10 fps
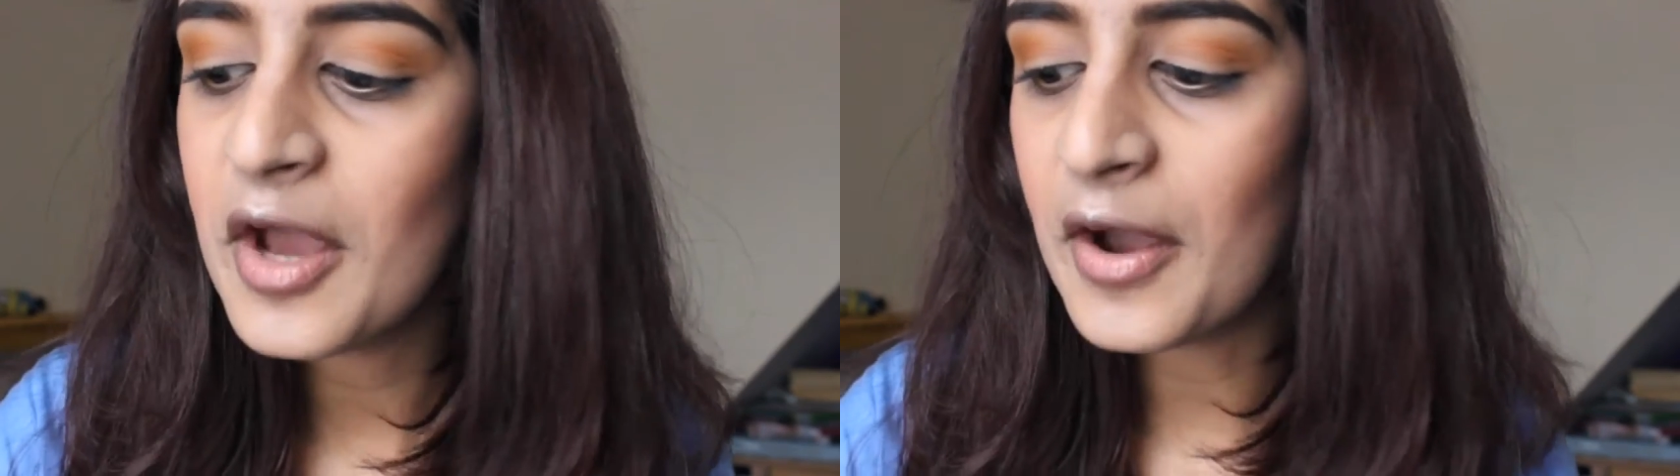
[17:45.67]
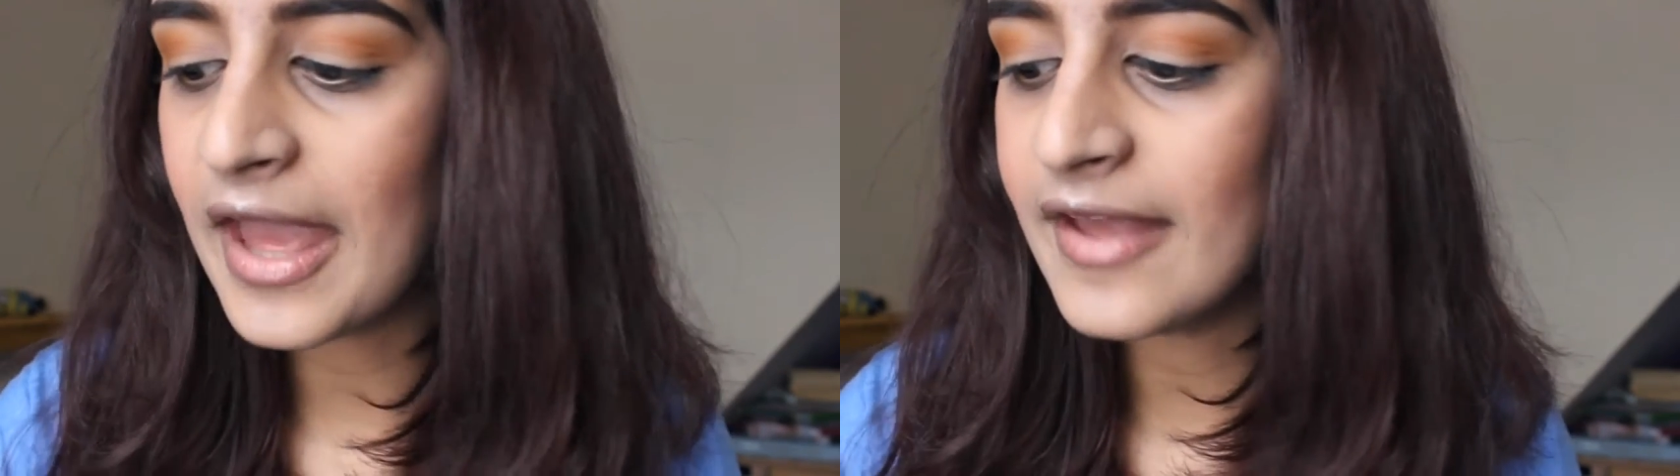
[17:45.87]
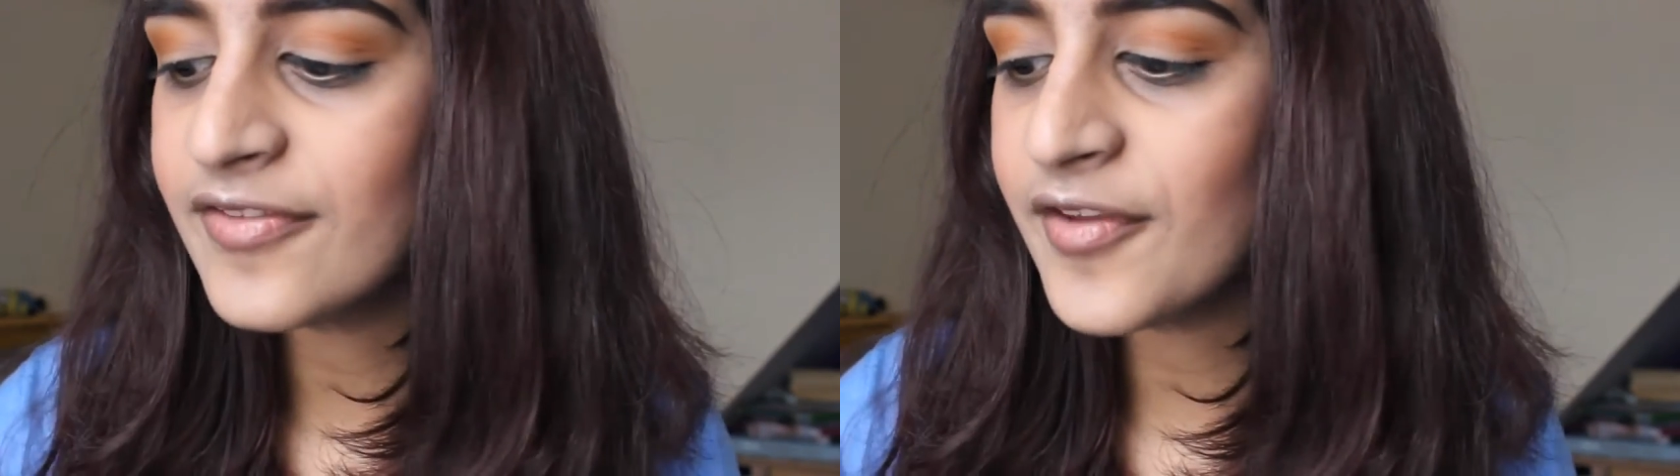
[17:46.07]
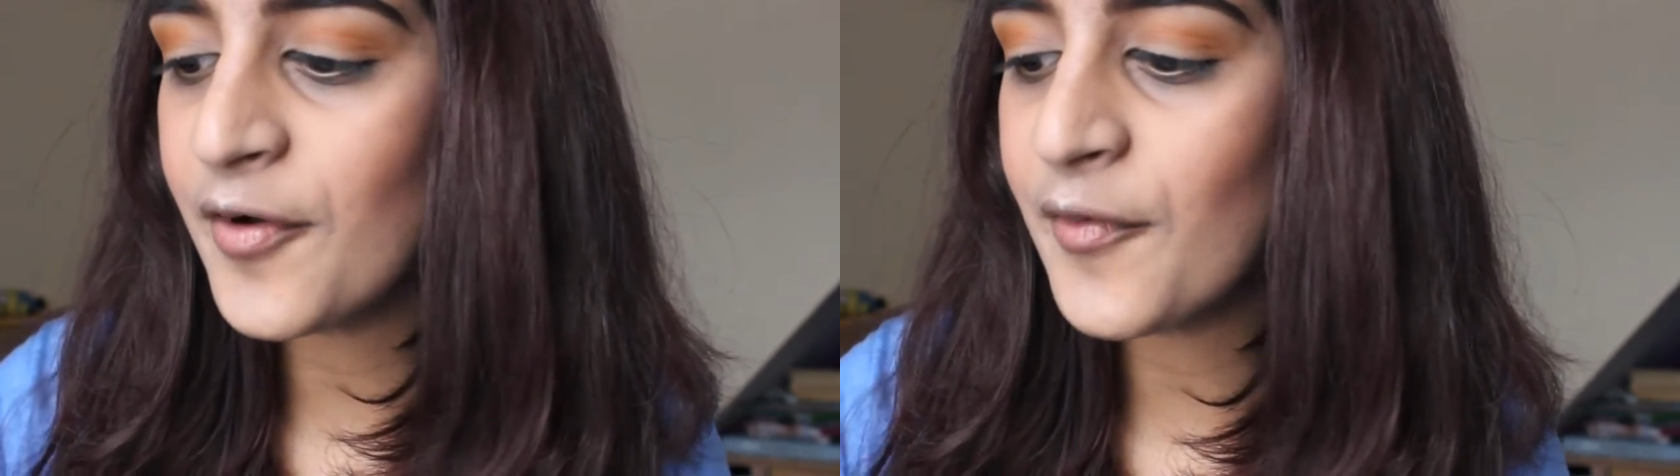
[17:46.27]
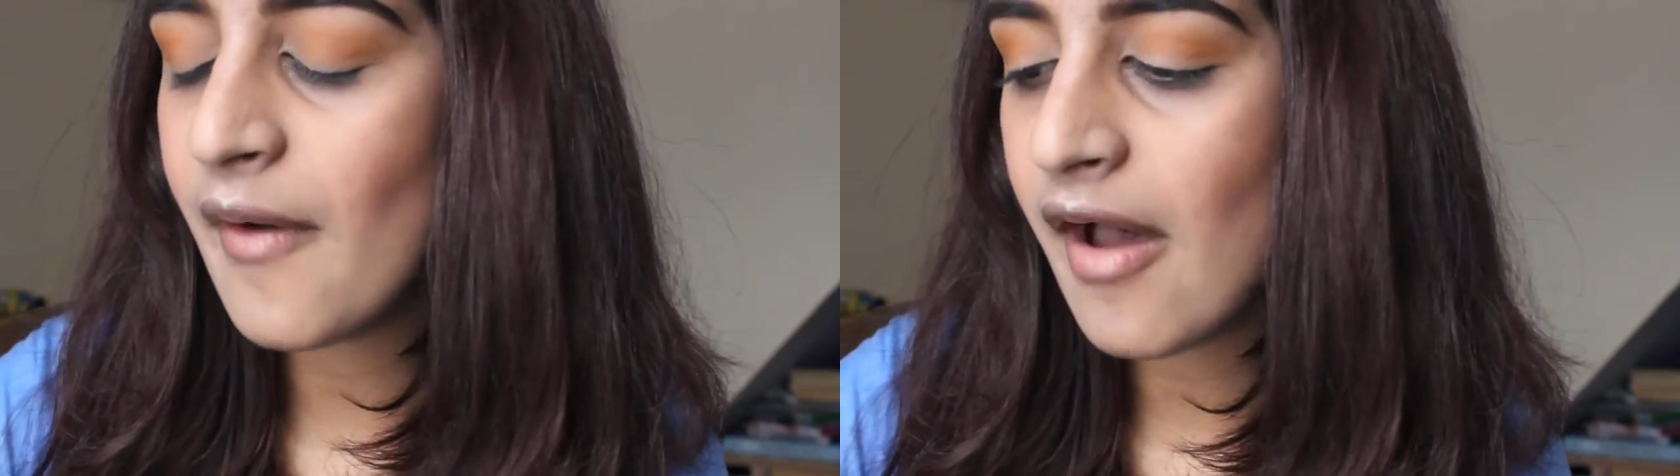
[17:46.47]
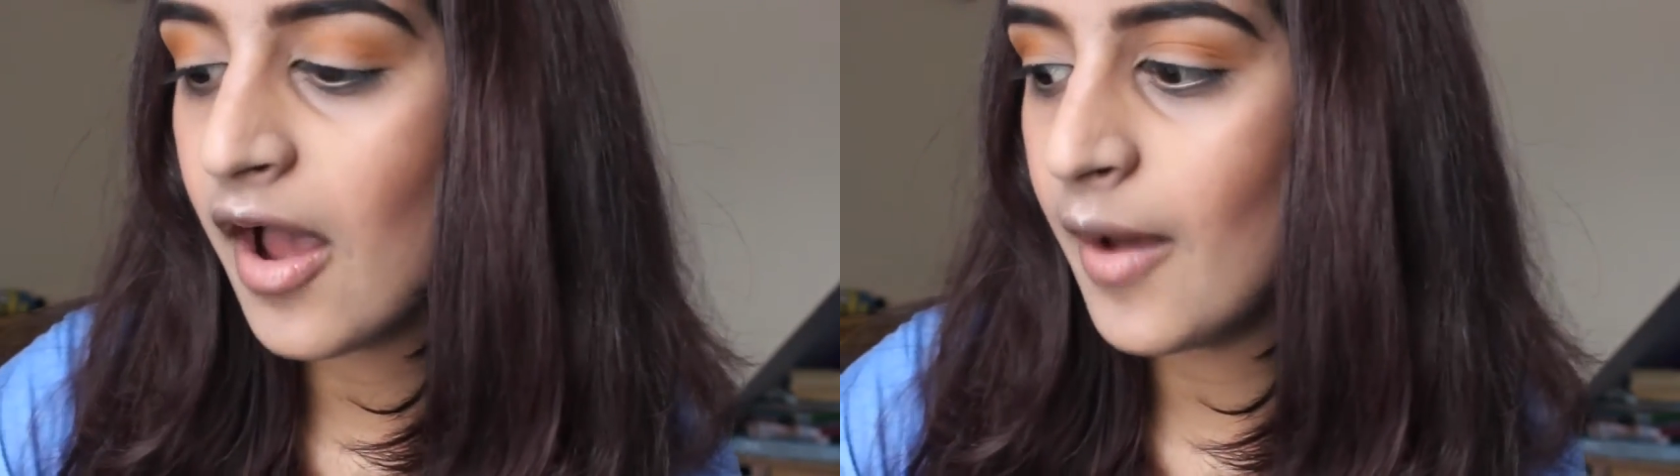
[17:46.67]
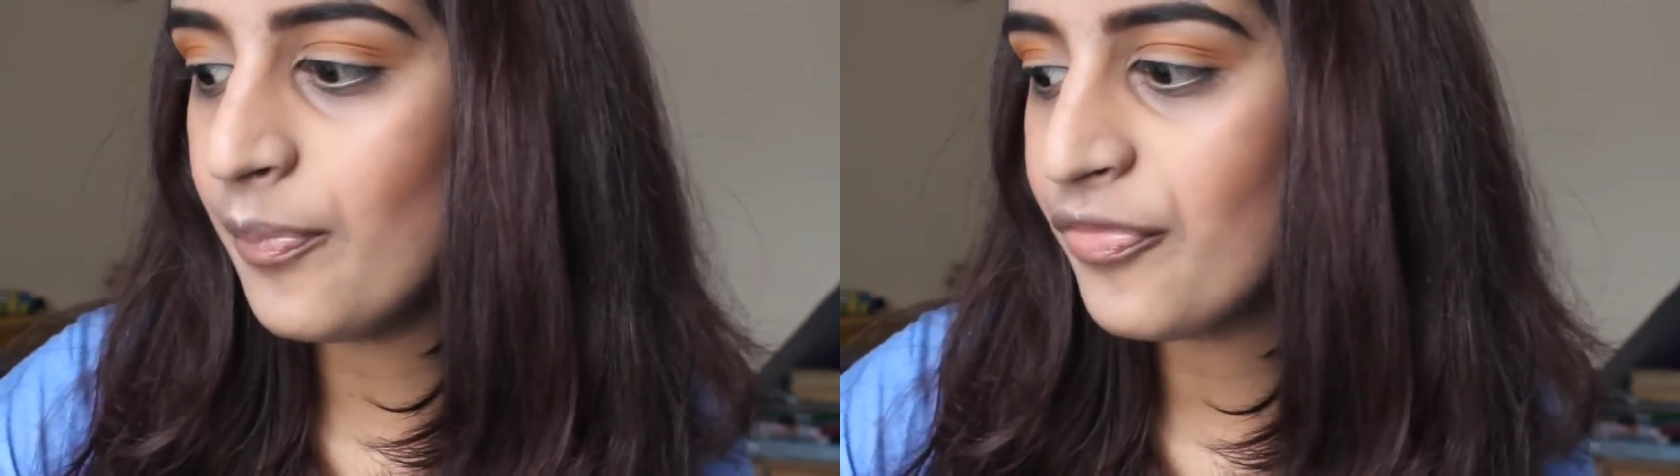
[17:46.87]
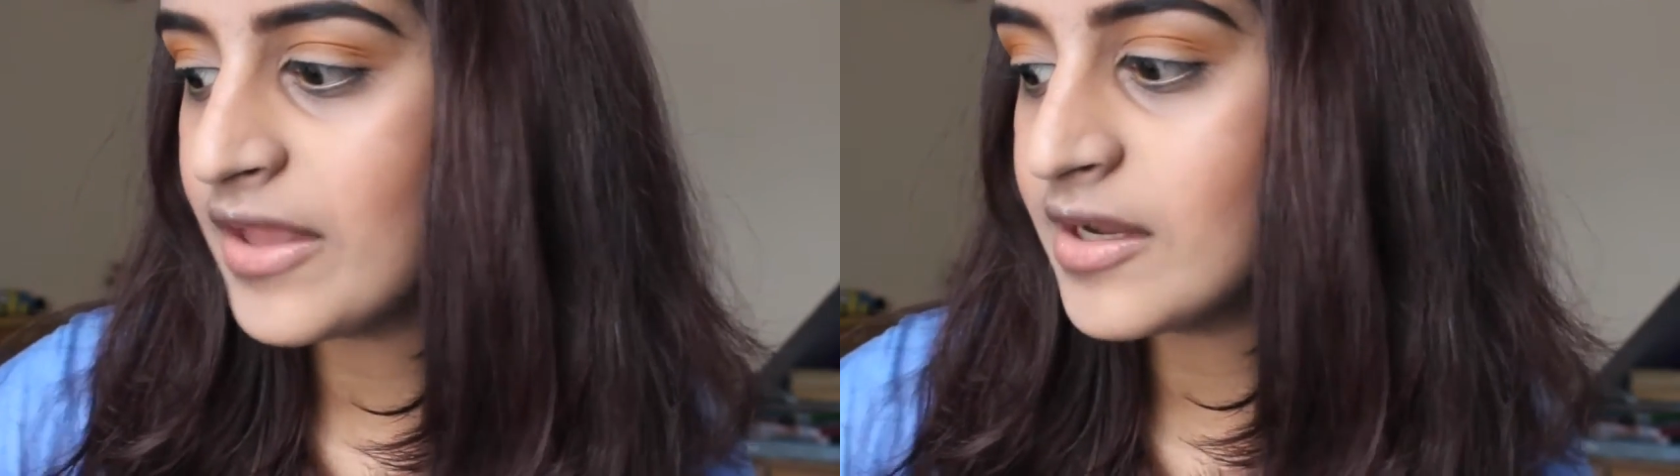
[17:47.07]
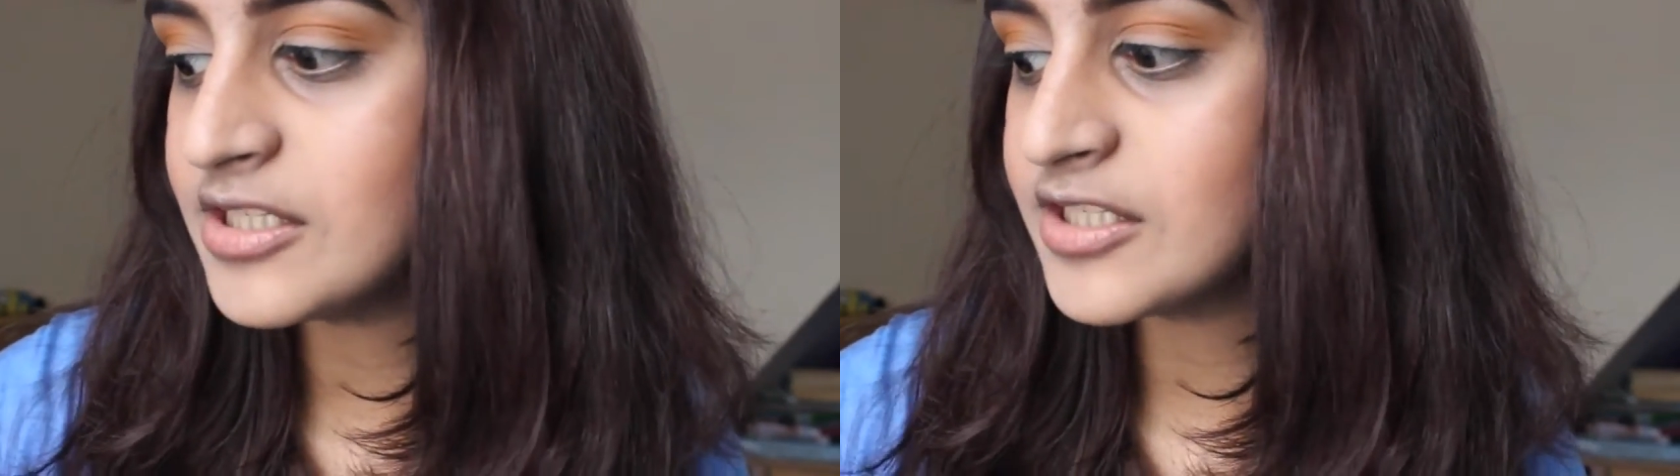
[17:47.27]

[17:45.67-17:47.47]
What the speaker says: Okay, so then I